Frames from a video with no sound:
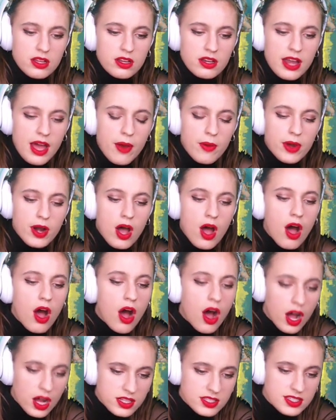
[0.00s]
now it
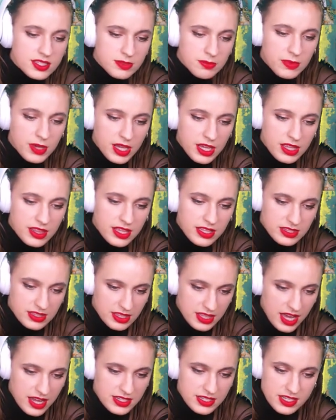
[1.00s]
haunts me
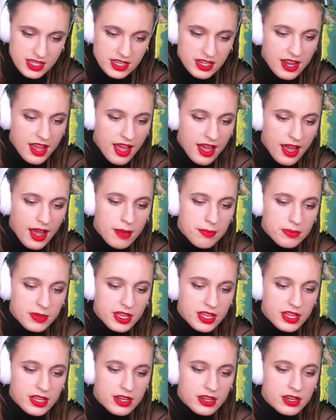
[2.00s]
that didn't
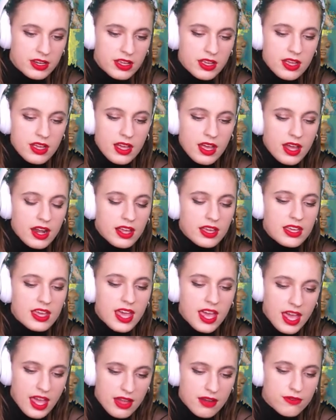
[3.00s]
happen, and I
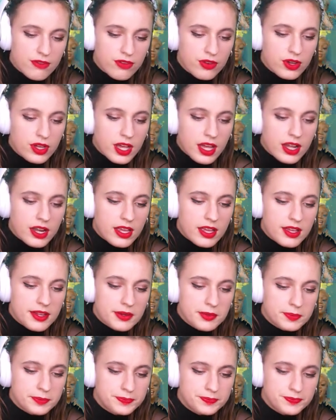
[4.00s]
can't forget it.
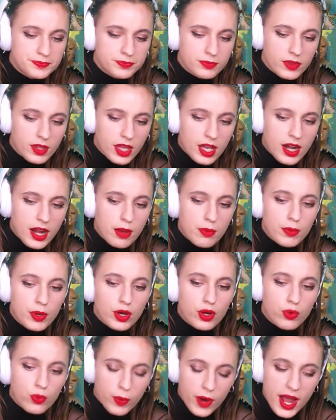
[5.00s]
And I
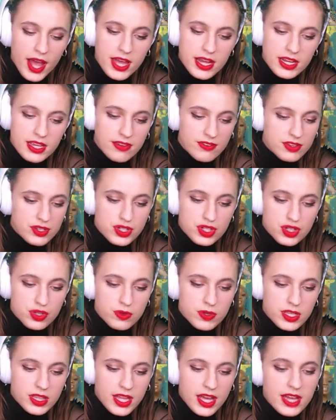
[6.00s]
regret even
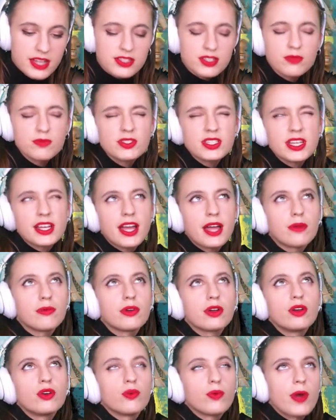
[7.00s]
doing that. It's almost like I
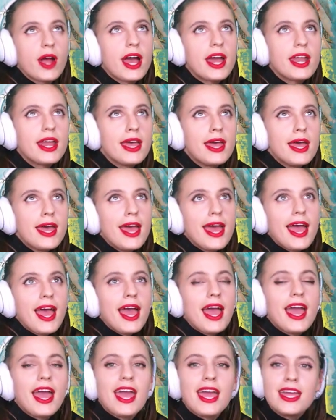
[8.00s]
regret
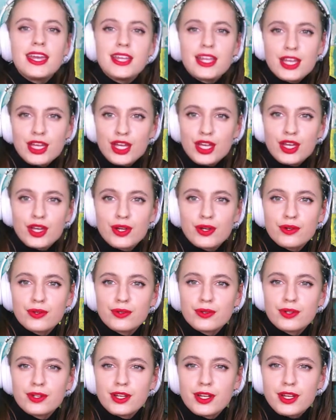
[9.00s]
hating you,
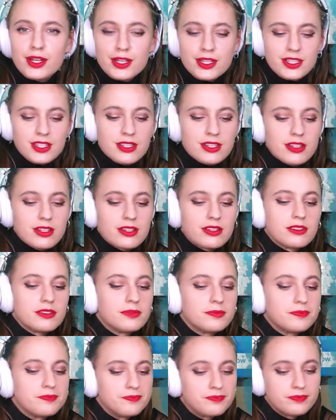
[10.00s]
you
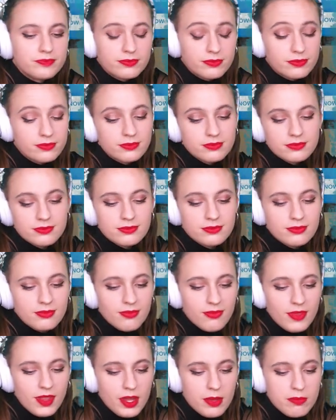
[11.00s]
know?
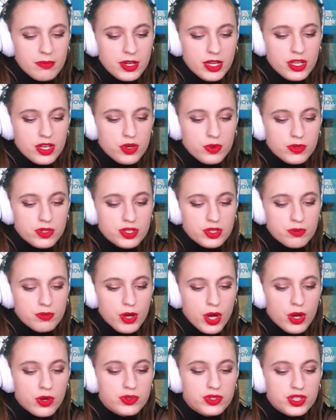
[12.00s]
But you were
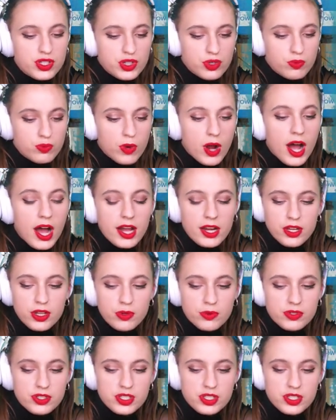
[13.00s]
supposed to rot. You were